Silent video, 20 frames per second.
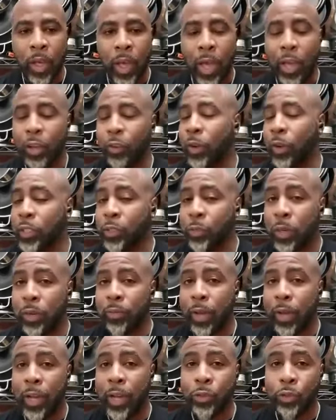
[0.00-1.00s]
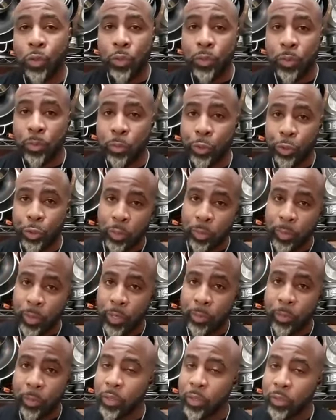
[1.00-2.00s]
I graduated high school from
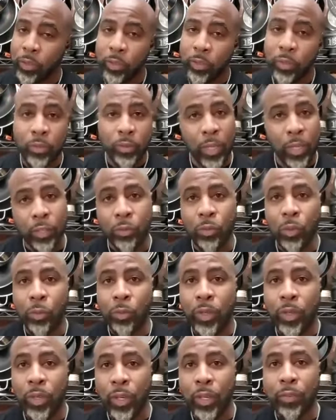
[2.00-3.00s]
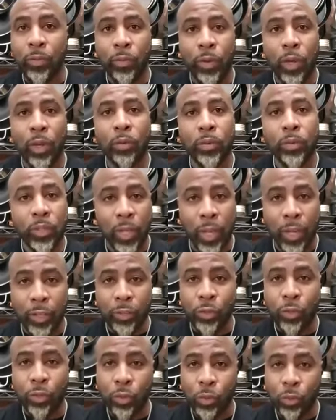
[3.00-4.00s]
Germany because that's where we lived when I was in high
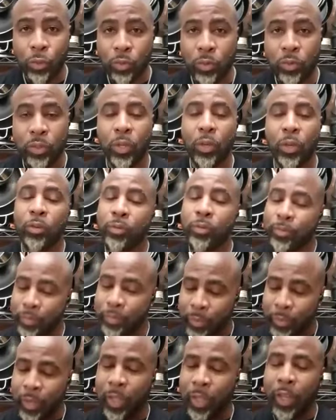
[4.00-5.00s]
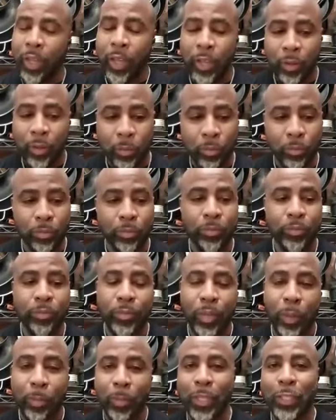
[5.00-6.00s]
school. So I'm
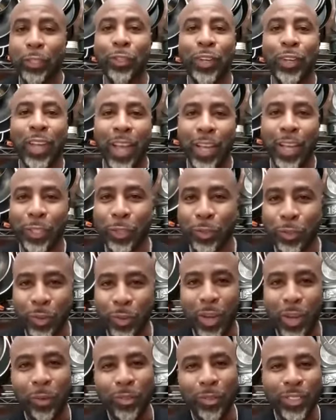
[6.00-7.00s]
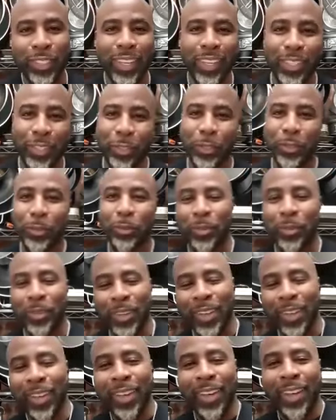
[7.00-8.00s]
international, I would say too.
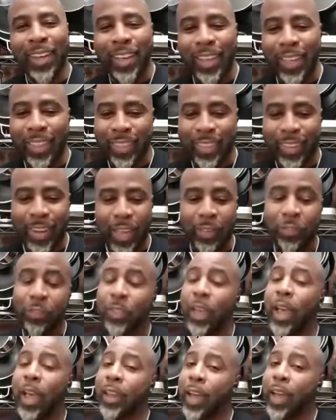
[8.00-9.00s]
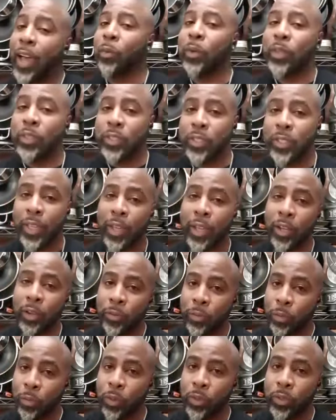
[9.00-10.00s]
And then after that, I went to the Air
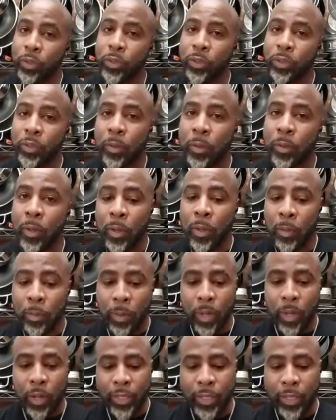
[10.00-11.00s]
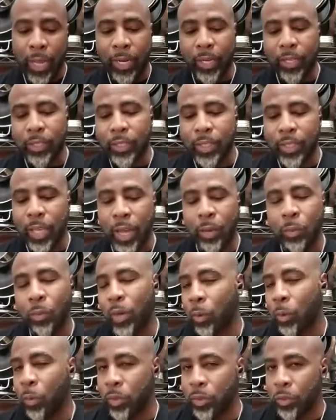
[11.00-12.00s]
Force because I had to decide
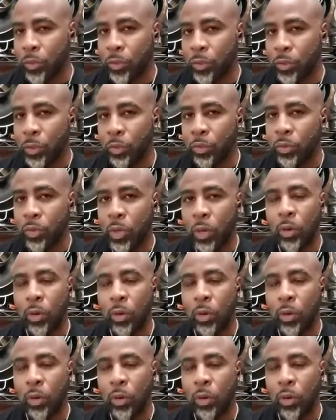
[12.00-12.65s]
what I want to do.